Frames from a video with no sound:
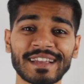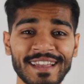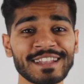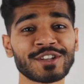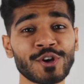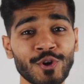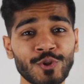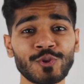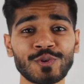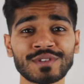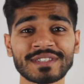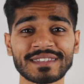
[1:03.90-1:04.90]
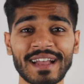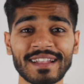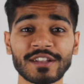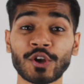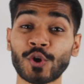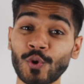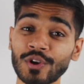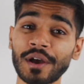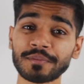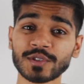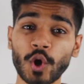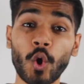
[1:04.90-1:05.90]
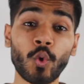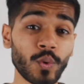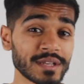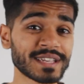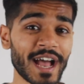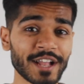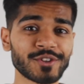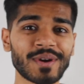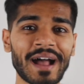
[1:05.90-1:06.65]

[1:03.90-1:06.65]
The kid concludes that grown-ups always had